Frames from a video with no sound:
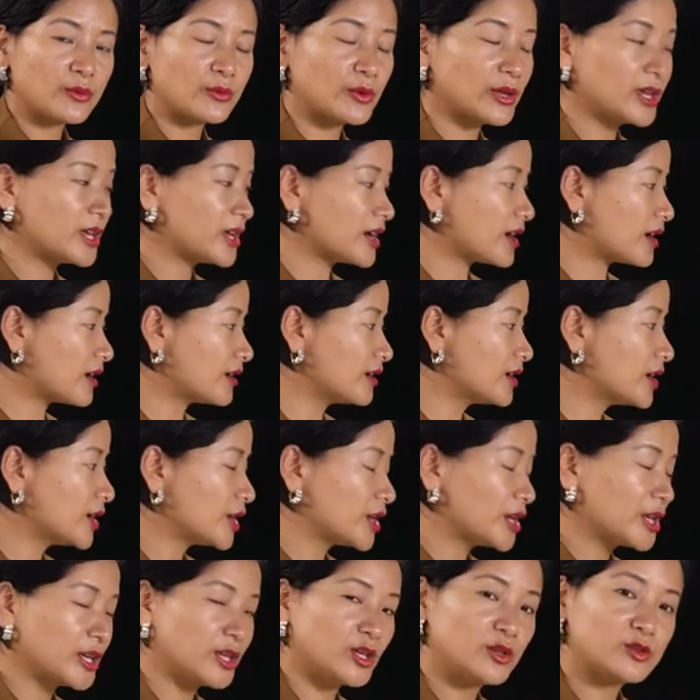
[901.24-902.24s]
we are
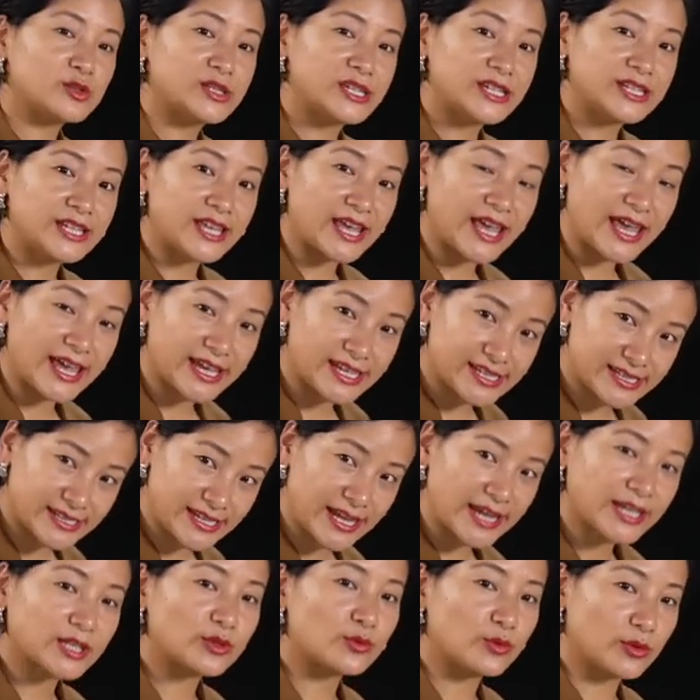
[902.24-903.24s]
using the
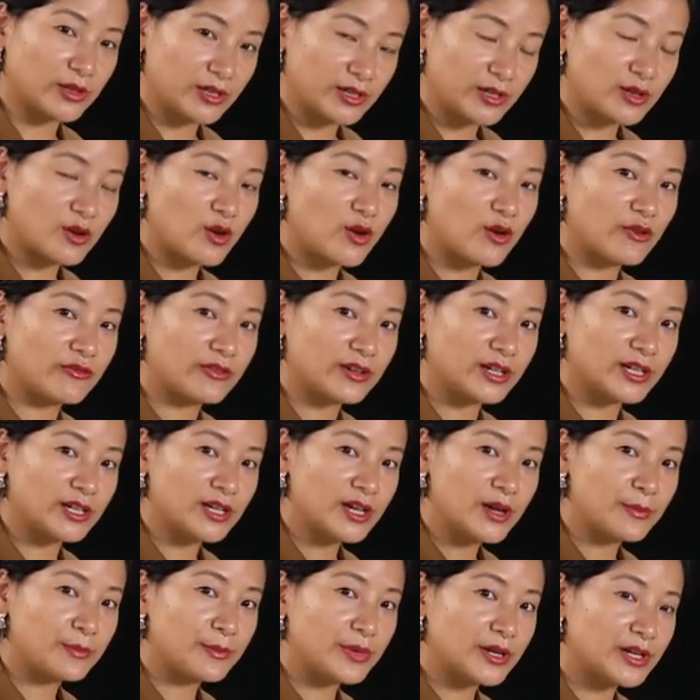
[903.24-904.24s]
exact word of
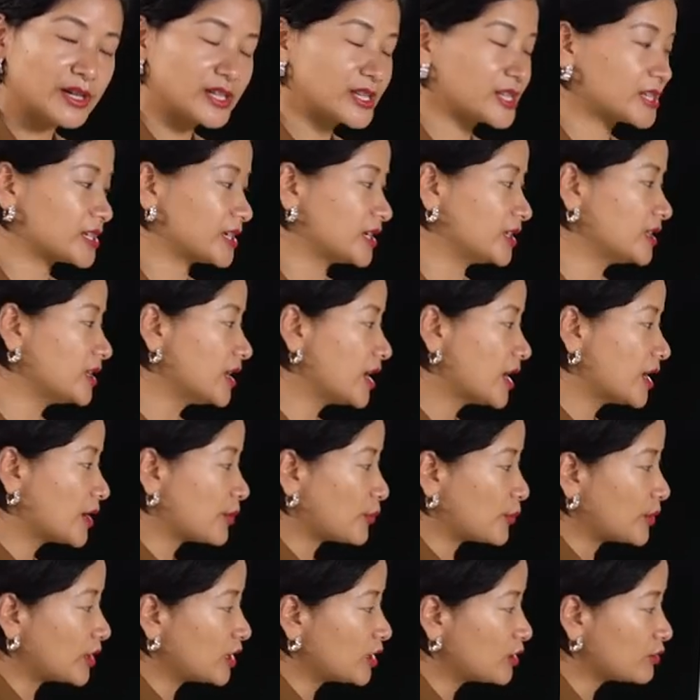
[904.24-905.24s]
a person,
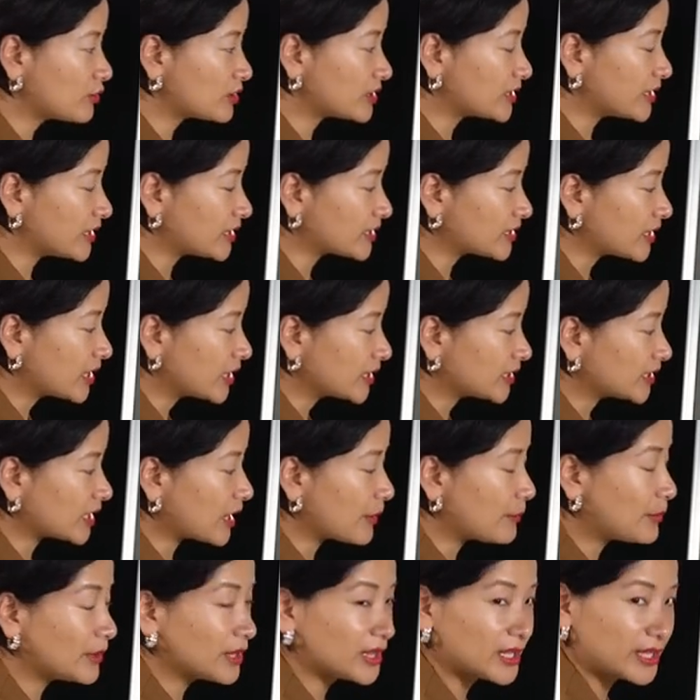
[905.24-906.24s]
we use this
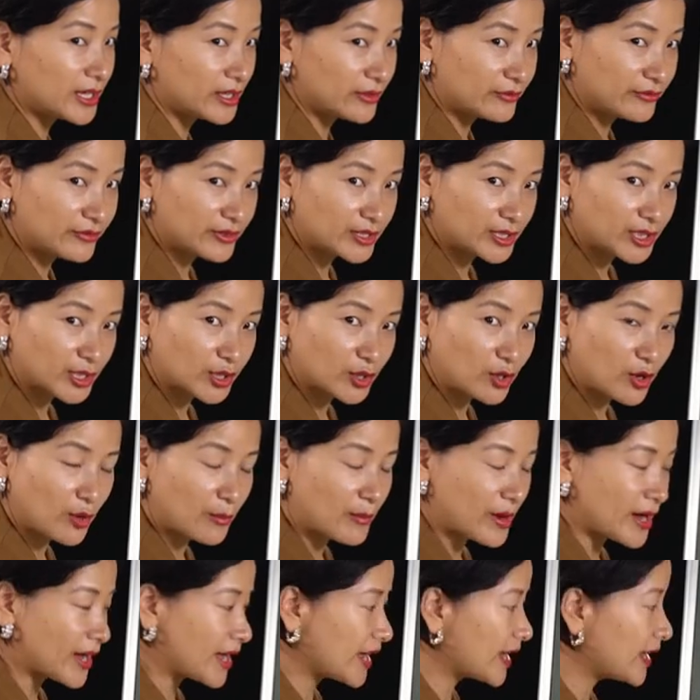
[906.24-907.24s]
double inverted comma.